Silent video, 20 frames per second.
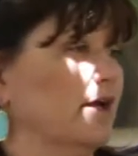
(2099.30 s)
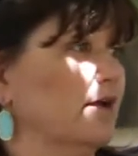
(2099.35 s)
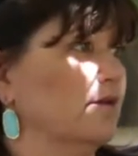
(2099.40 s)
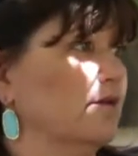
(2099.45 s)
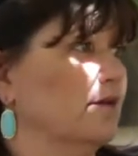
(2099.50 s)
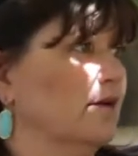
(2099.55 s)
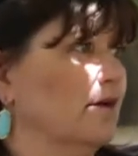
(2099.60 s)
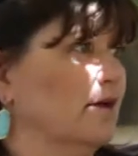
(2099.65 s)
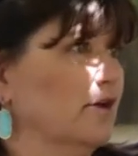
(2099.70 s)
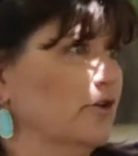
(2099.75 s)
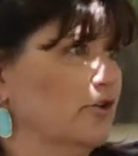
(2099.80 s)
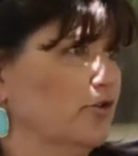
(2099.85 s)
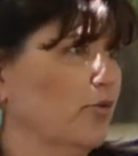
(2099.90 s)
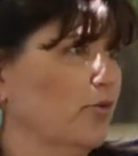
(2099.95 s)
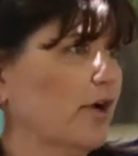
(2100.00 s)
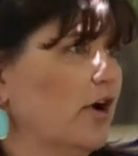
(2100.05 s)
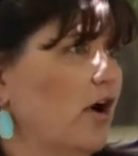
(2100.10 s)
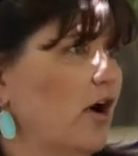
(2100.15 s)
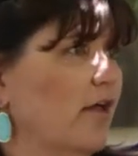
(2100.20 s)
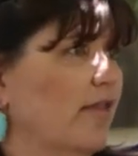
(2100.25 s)
end. Do you
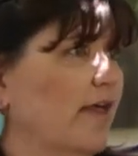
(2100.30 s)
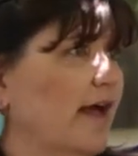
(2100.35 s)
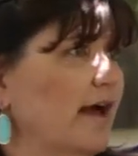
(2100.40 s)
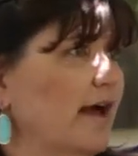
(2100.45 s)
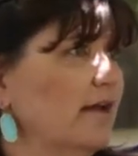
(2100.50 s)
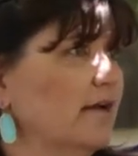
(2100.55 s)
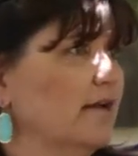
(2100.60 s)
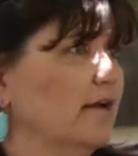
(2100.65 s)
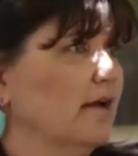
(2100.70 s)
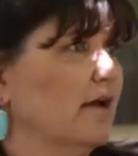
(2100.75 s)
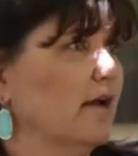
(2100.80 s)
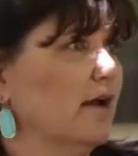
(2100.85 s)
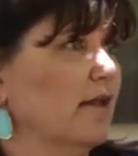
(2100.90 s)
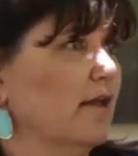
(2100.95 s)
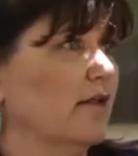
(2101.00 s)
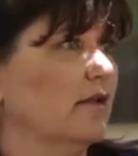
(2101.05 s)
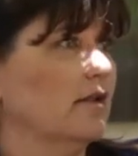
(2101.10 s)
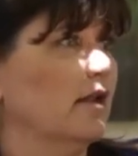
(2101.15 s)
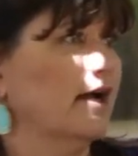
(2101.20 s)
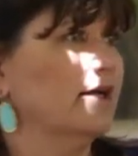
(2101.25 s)
recall that?
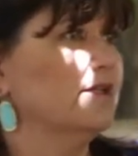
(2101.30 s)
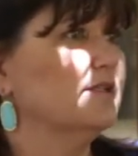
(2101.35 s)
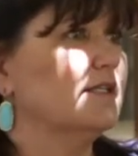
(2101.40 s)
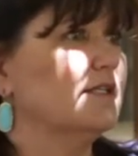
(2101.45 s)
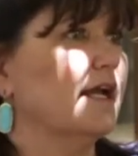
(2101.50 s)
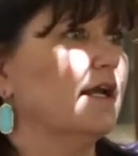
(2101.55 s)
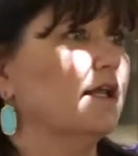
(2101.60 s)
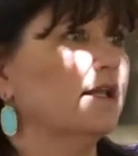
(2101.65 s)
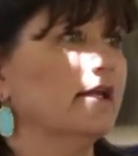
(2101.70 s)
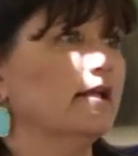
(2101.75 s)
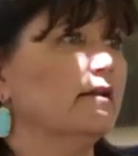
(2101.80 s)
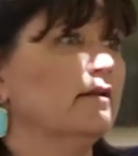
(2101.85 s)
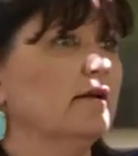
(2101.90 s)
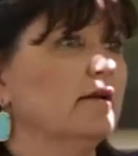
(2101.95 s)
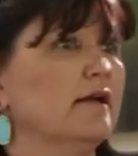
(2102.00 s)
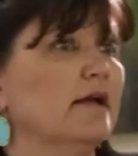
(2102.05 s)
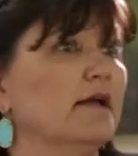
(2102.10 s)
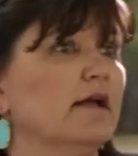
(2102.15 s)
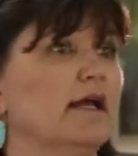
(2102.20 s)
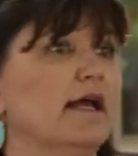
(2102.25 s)
The lion's
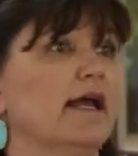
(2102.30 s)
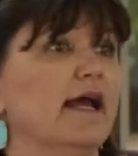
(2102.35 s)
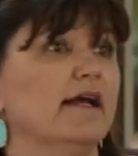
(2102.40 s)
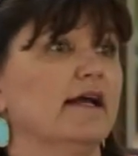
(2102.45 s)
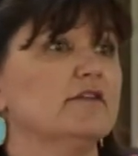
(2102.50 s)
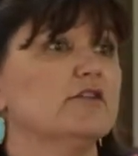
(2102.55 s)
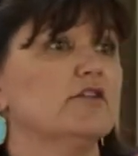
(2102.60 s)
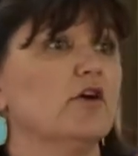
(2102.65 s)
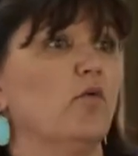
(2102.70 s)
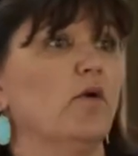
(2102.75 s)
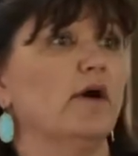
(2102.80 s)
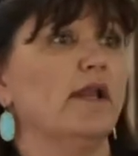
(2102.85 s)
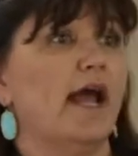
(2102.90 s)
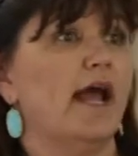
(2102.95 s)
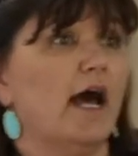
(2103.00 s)
tailing? And so what